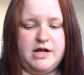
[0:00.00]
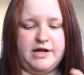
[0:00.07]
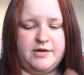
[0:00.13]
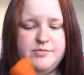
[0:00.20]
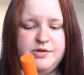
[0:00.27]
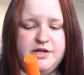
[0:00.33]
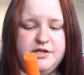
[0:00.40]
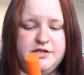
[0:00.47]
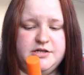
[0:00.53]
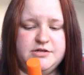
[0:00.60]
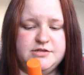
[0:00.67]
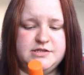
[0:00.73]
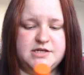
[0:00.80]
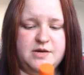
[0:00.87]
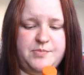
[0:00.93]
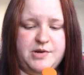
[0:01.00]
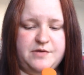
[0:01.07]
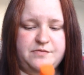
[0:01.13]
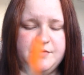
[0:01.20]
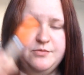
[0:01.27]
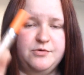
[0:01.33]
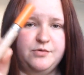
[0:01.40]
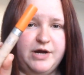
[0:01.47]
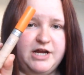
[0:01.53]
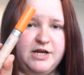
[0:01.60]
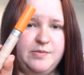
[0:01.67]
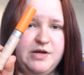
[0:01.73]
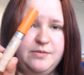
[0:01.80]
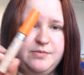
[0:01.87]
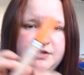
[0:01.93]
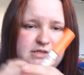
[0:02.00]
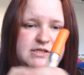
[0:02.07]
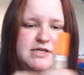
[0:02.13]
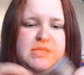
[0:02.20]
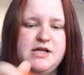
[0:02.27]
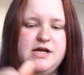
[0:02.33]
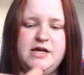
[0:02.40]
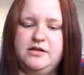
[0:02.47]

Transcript: I completely used up a Rimmel Wake Me Up concealer.